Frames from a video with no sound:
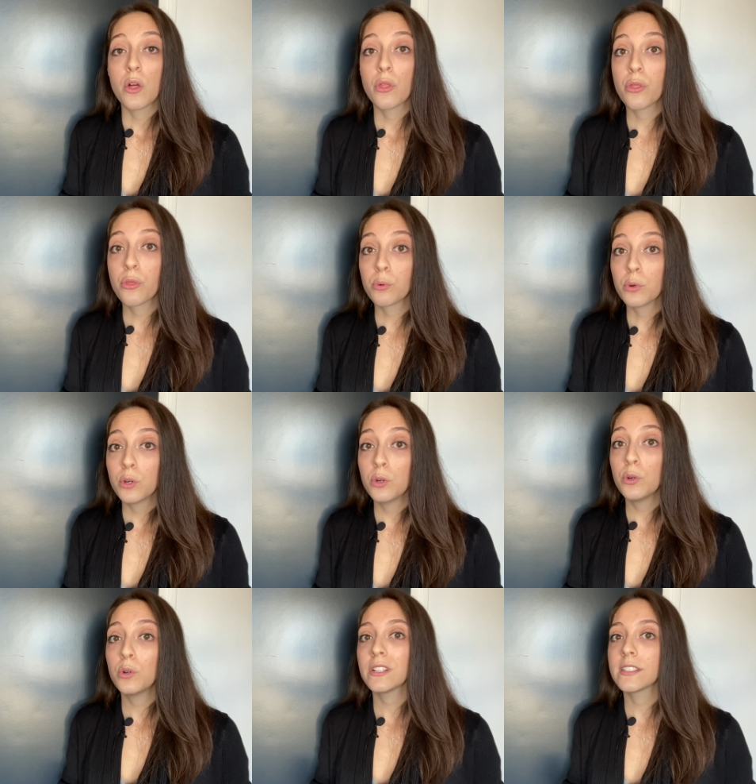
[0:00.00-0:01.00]

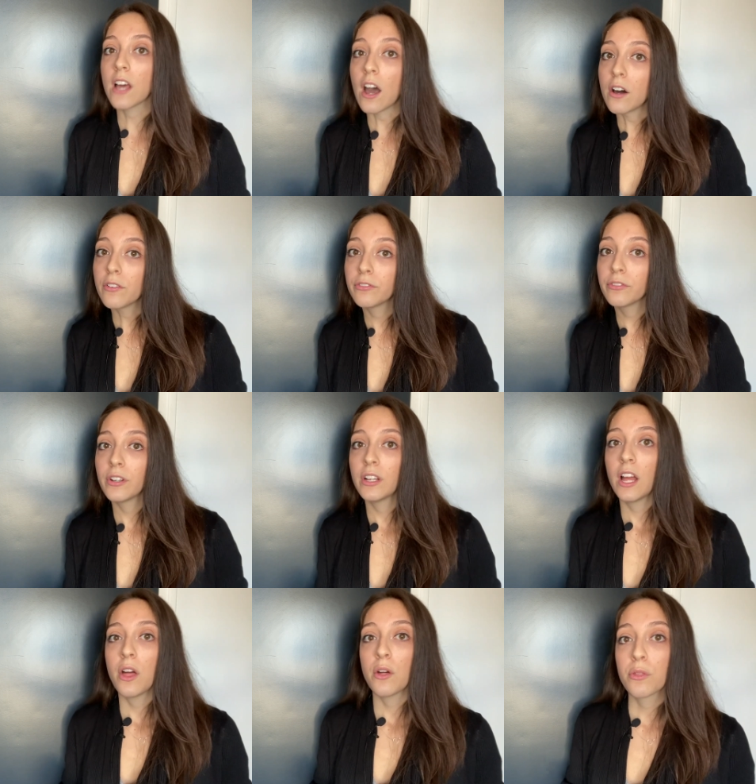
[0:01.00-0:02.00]
Through, tough,
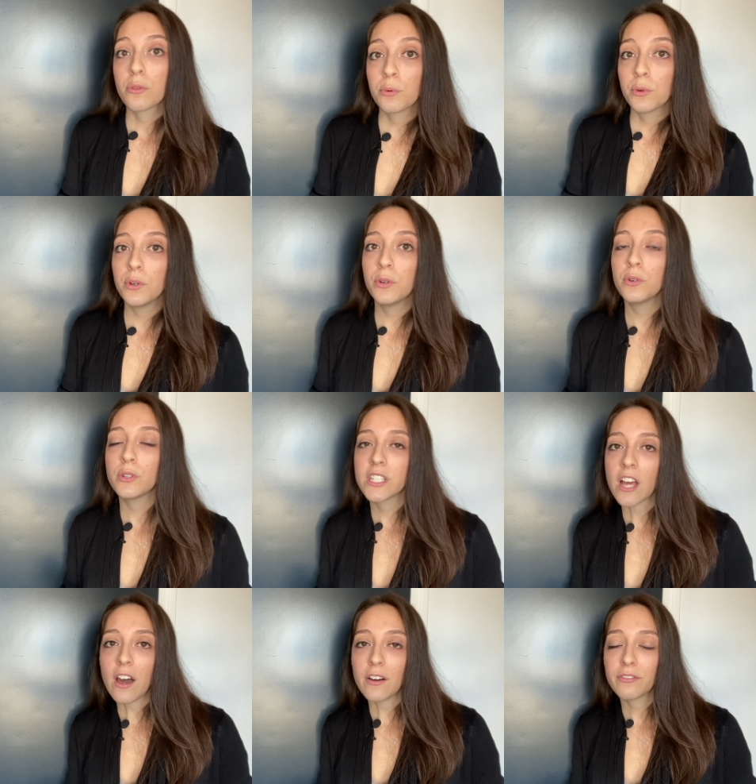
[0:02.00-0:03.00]
through,
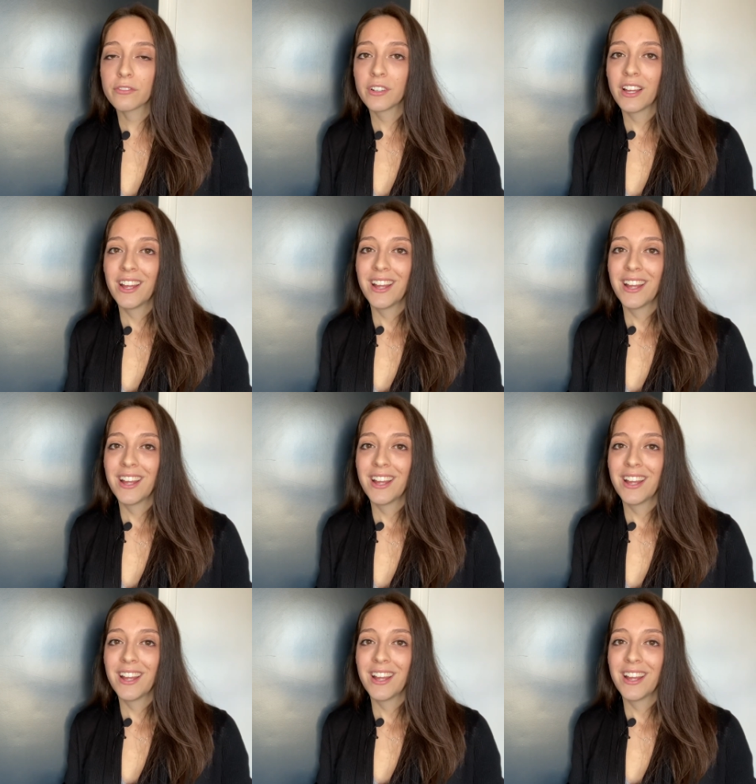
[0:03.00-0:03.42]
tough.